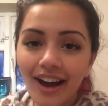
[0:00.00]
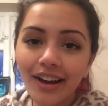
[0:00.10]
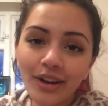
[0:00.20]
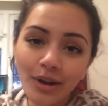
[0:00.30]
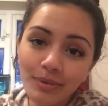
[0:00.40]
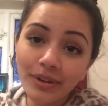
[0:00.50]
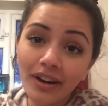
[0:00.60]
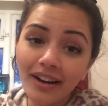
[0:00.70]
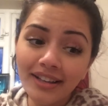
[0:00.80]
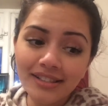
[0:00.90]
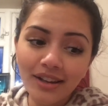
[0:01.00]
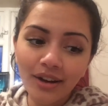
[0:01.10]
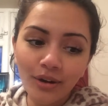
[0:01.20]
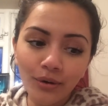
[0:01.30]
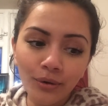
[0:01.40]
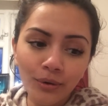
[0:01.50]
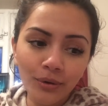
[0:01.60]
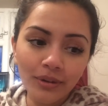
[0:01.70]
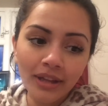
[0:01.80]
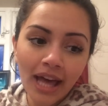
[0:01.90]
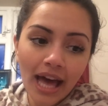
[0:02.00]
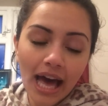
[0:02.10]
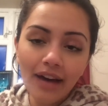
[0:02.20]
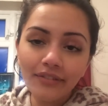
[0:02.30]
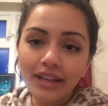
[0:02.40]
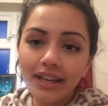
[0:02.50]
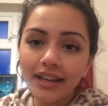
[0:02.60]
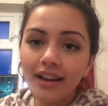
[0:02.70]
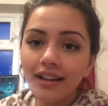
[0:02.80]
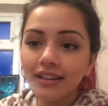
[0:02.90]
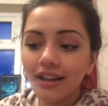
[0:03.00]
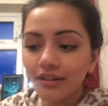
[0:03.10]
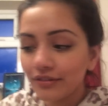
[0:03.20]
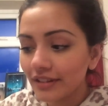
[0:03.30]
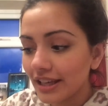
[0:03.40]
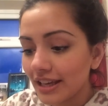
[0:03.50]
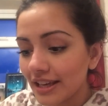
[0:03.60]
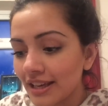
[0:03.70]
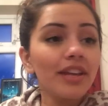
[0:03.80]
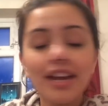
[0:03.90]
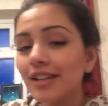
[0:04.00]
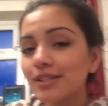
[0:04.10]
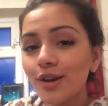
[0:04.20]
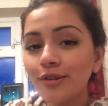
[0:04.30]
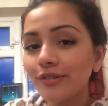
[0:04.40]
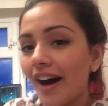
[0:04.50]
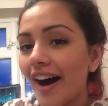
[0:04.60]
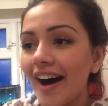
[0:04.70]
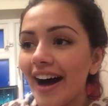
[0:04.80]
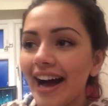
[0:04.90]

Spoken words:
I hope you guys are all having a lovely year so far.